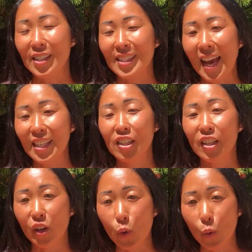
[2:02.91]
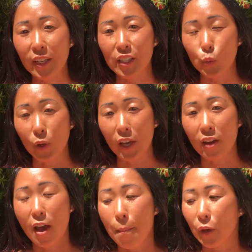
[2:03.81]
is actually the quickest way,
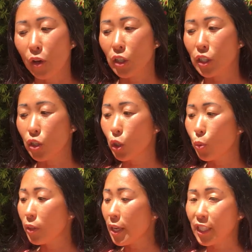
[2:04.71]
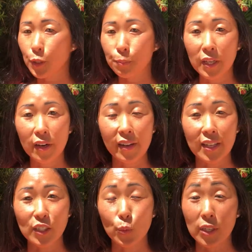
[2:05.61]
because you will
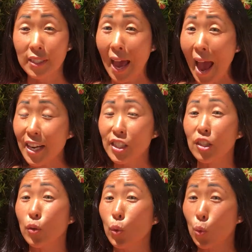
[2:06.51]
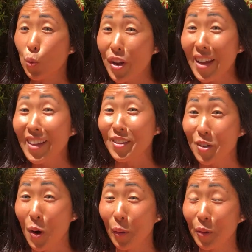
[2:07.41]
experience what is actually the real
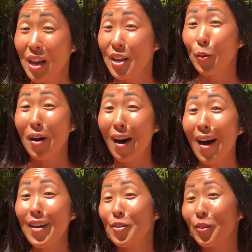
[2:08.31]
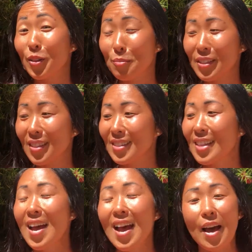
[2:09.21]
goal, your higher calling business,
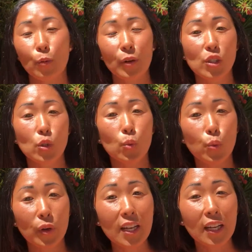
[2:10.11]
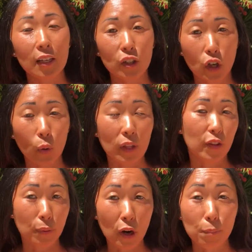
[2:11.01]
and what is your real goal and
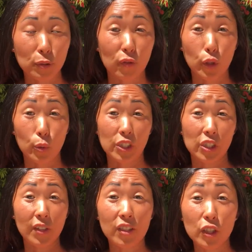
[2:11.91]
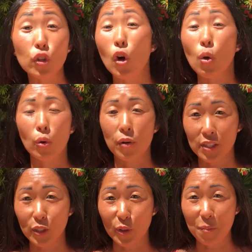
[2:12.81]
the purpose of you achieving this goal or
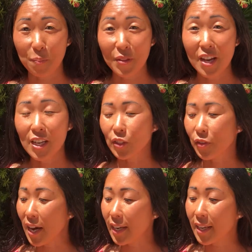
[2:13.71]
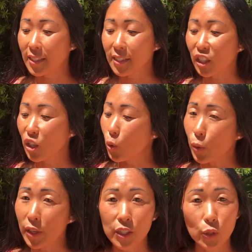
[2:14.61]
this dream. So that is the
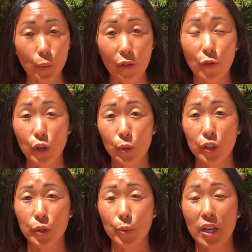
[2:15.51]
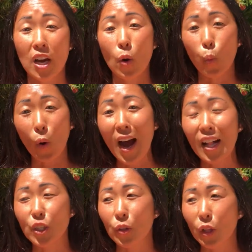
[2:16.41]
quickest way for you to do it,
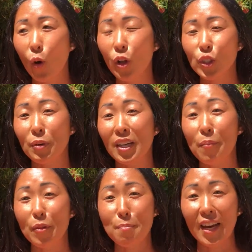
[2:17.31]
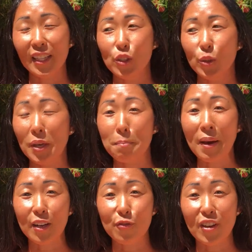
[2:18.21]
while you will also become the magnet so you can
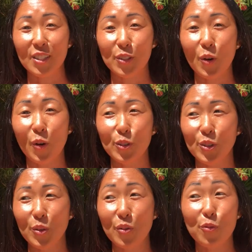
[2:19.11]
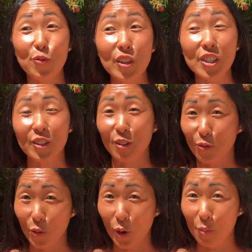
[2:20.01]
manifest this also in physical
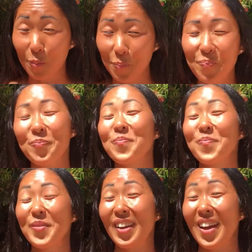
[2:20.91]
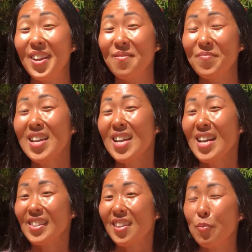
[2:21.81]
form. Okay,
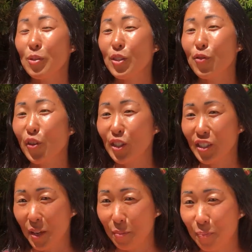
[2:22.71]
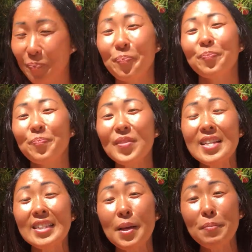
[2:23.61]
so that was the first tip.
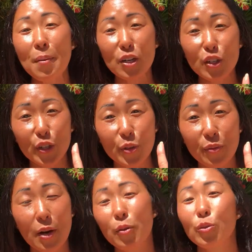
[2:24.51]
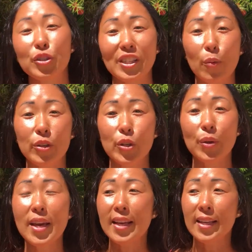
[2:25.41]
Tip number two that I'm going to share with you
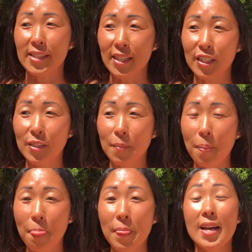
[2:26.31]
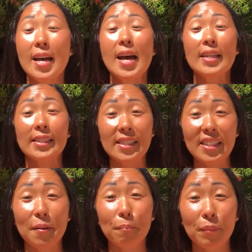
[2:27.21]
is this:
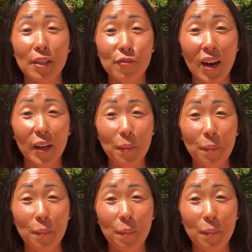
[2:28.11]
simplify.